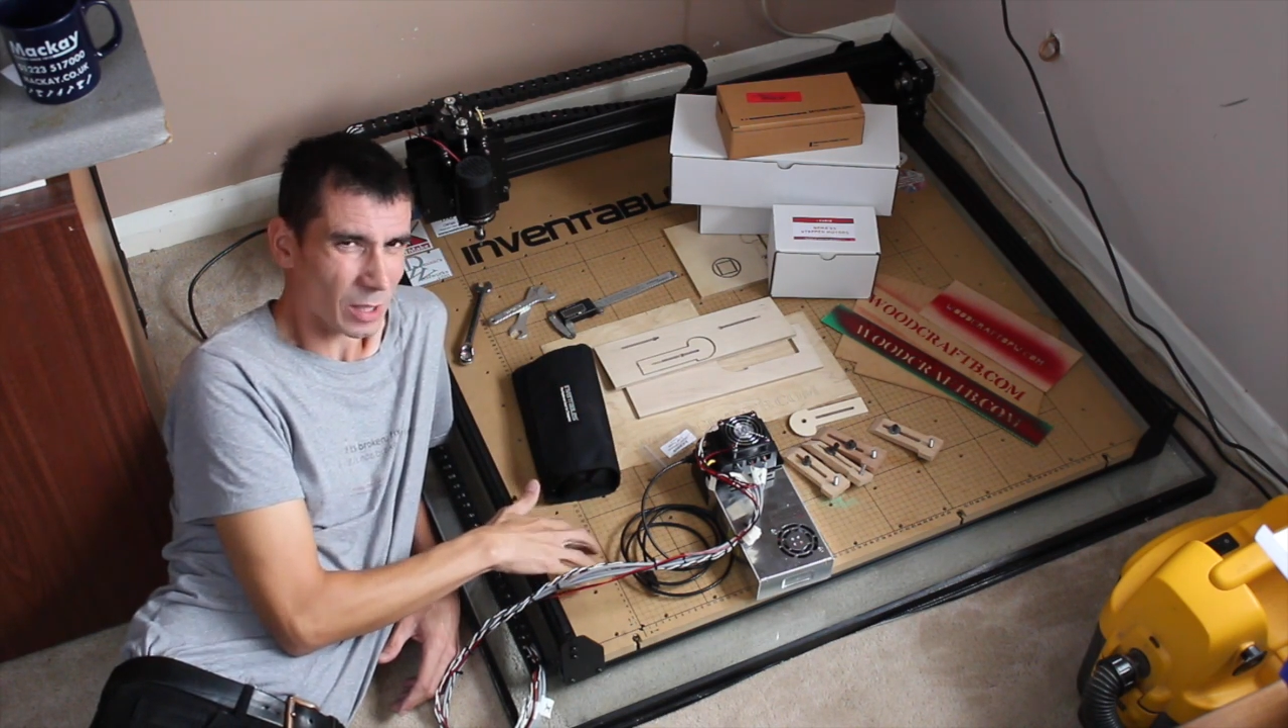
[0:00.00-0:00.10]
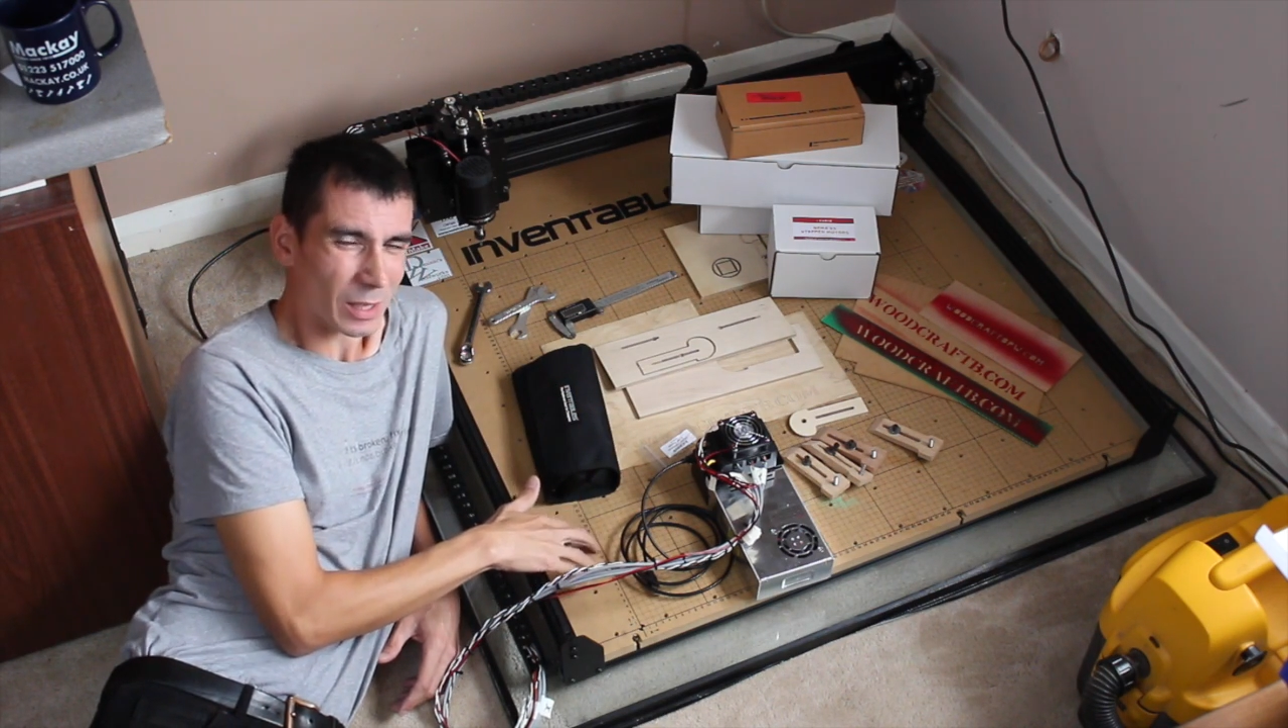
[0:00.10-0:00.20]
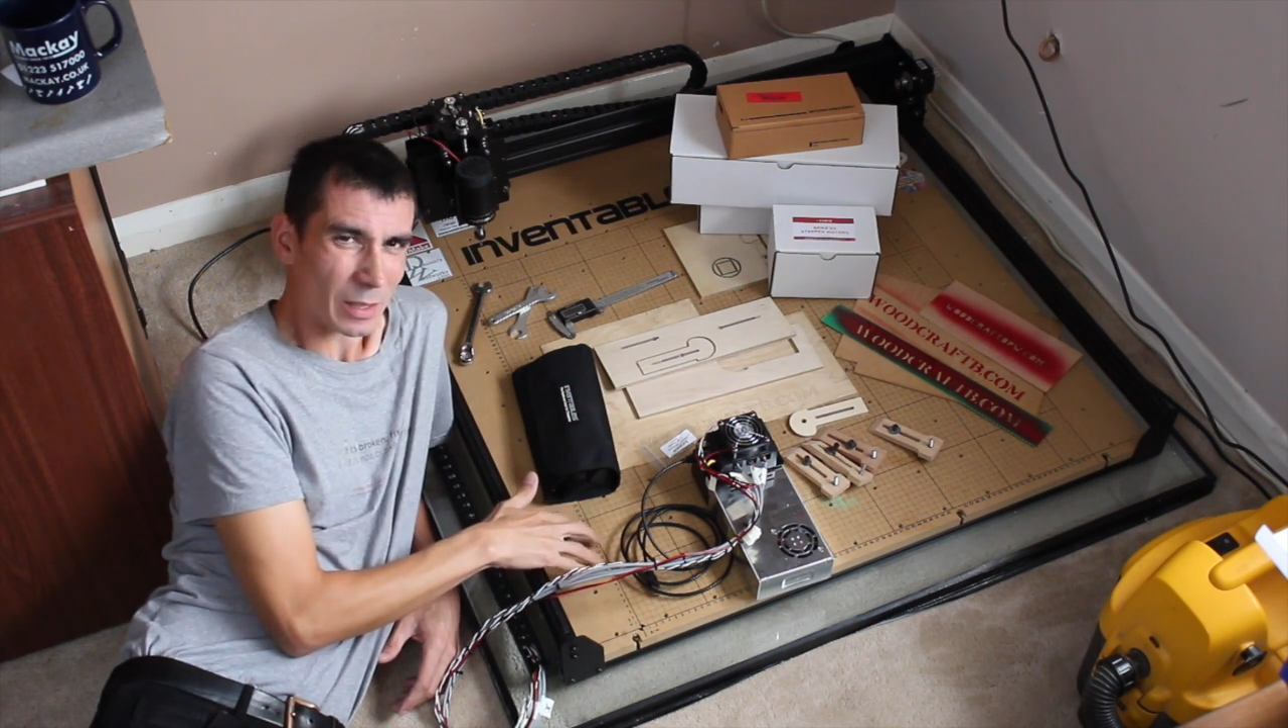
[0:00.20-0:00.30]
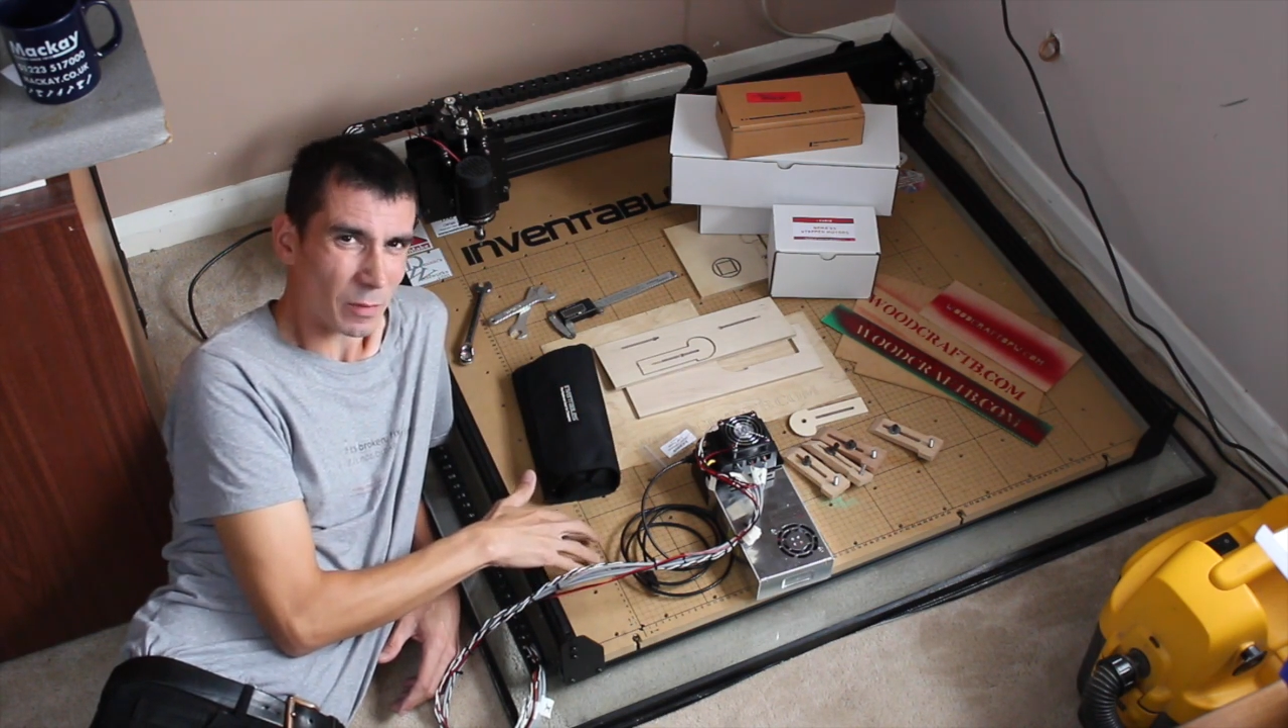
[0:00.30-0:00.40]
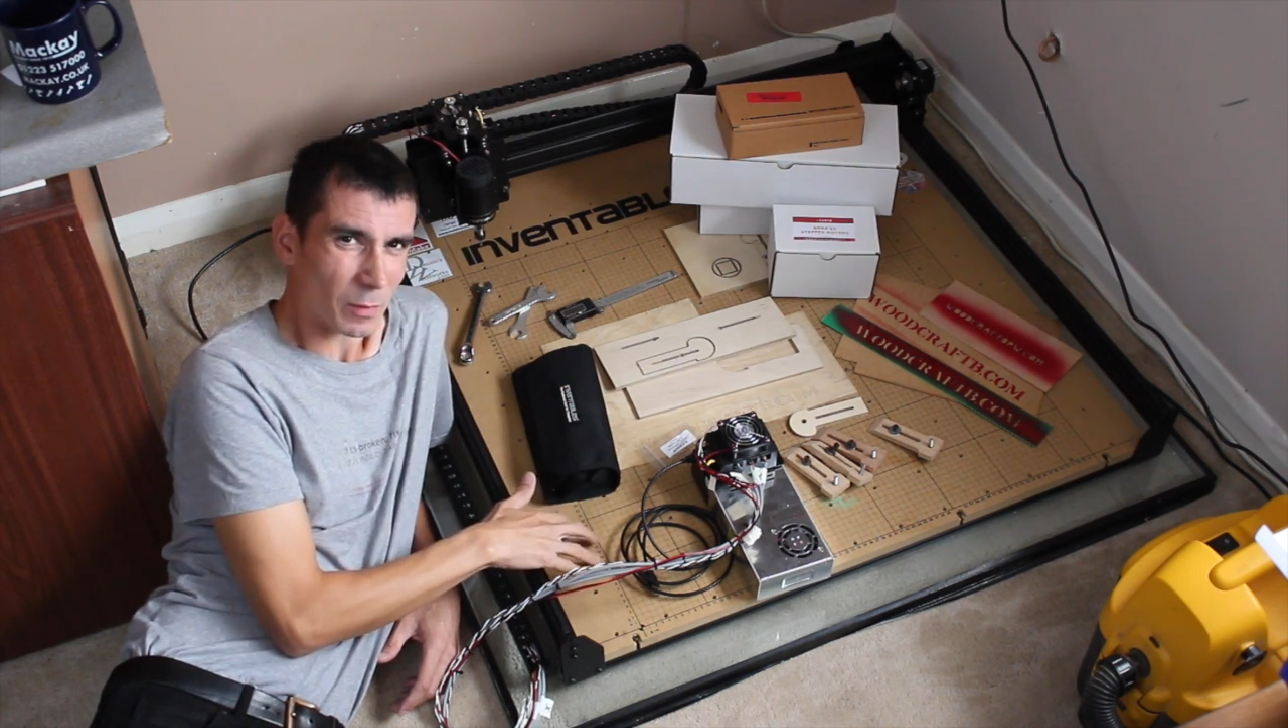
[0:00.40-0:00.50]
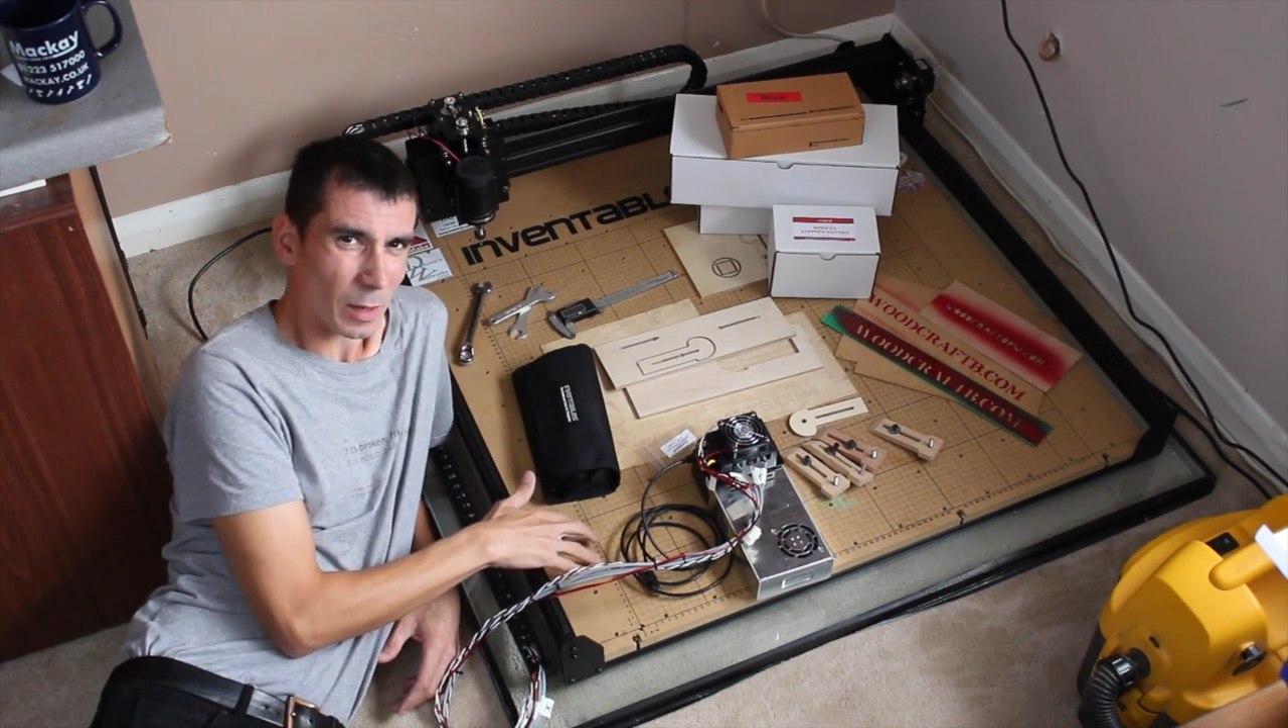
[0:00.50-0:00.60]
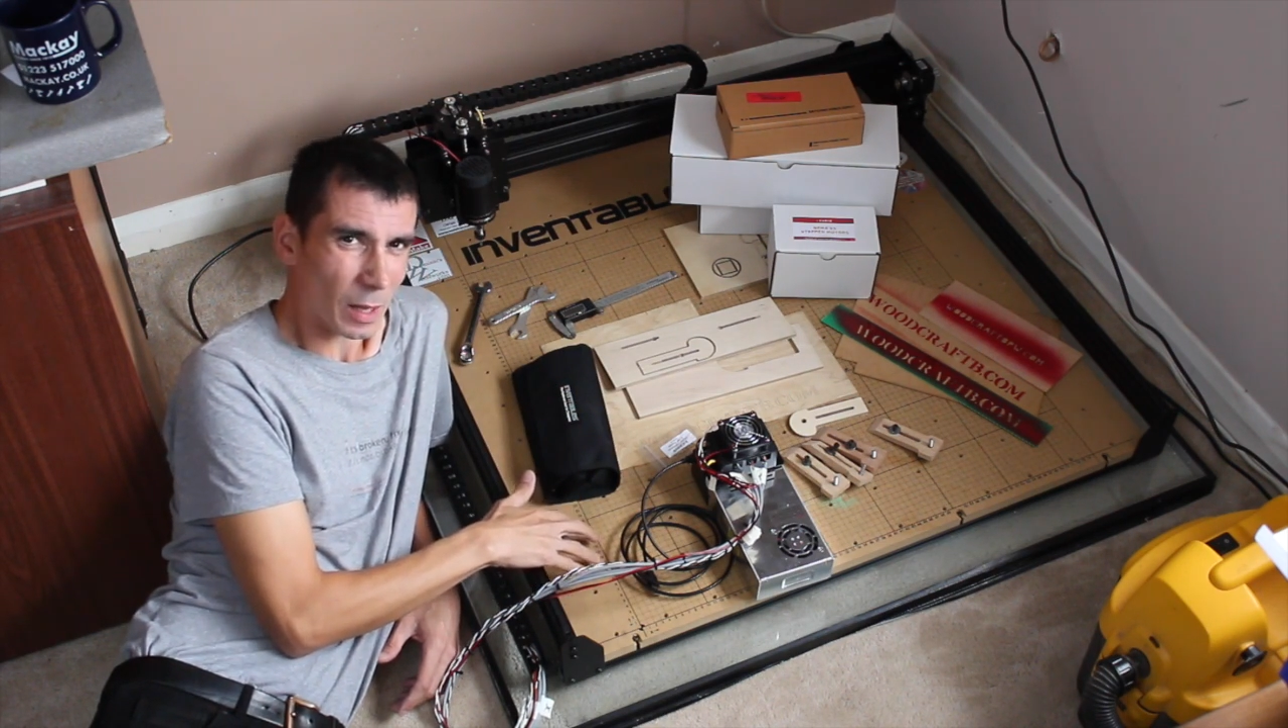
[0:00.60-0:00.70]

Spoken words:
kind of